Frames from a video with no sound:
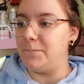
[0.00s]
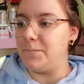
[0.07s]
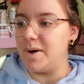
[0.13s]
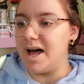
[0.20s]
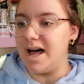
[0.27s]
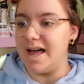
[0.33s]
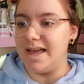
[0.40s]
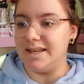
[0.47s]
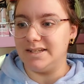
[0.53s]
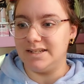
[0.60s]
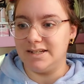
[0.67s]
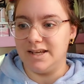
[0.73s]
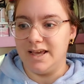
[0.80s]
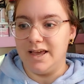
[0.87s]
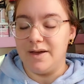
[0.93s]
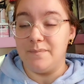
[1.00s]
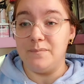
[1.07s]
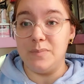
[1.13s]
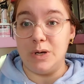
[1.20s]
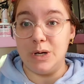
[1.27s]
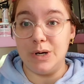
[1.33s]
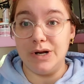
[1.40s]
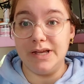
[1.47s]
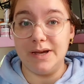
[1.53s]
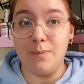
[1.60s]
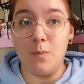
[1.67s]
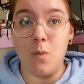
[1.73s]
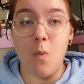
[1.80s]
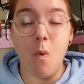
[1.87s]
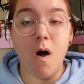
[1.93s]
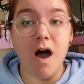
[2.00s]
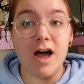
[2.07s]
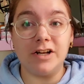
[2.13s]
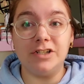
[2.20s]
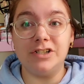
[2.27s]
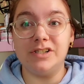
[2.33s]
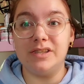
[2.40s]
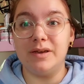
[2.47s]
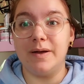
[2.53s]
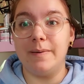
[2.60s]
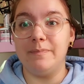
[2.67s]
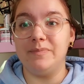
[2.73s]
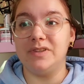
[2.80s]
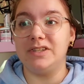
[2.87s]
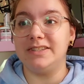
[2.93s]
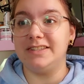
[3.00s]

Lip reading: but Miriam watched them